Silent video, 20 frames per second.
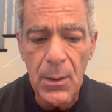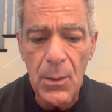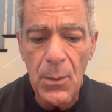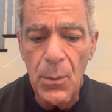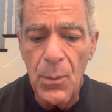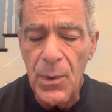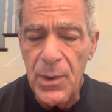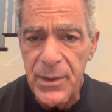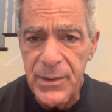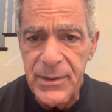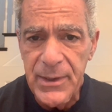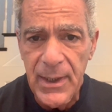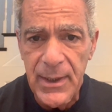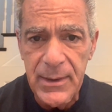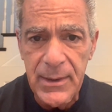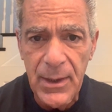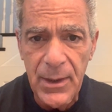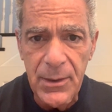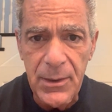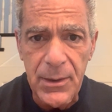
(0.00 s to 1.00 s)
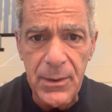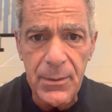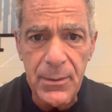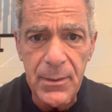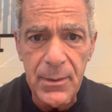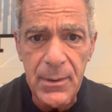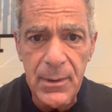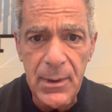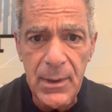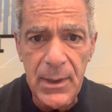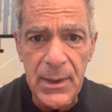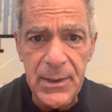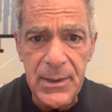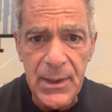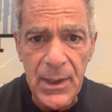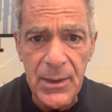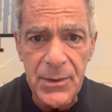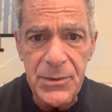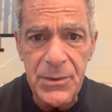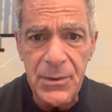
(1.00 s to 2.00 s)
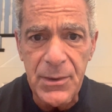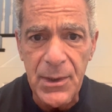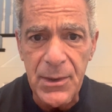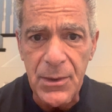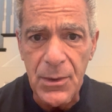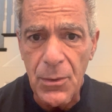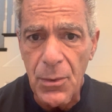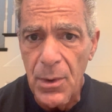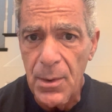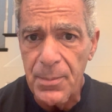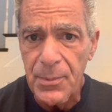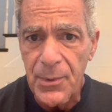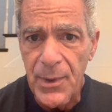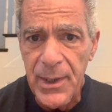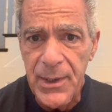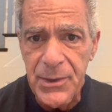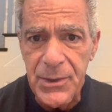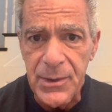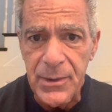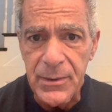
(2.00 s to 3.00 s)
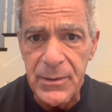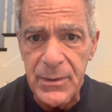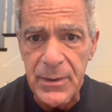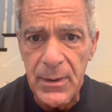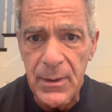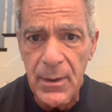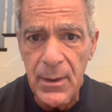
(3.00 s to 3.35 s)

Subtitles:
What does that tell you? It tells you that the corporations